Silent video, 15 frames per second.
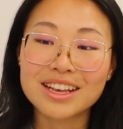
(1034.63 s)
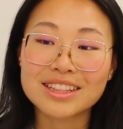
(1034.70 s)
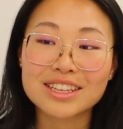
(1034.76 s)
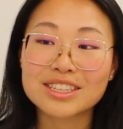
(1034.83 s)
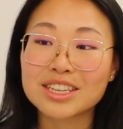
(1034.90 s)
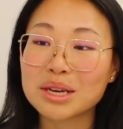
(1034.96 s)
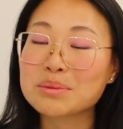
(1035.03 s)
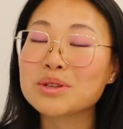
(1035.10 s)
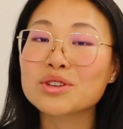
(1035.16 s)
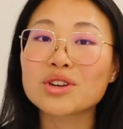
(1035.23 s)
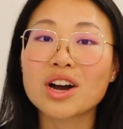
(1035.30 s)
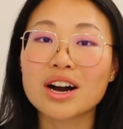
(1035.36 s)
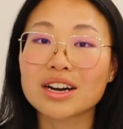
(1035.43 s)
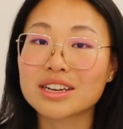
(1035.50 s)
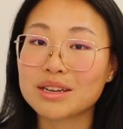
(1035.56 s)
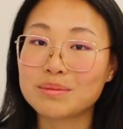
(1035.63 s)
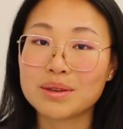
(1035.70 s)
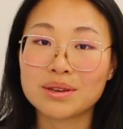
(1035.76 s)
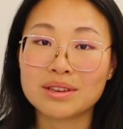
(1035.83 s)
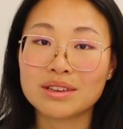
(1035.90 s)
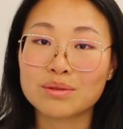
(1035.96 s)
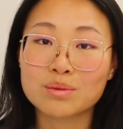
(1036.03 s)
the tips are not going to
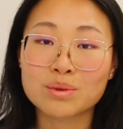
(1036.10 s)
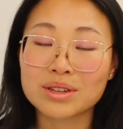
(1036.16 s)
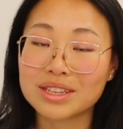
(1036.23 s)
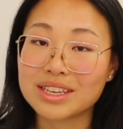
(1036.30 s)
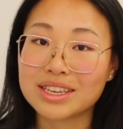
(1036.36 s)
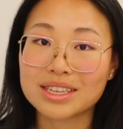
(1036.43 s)
be really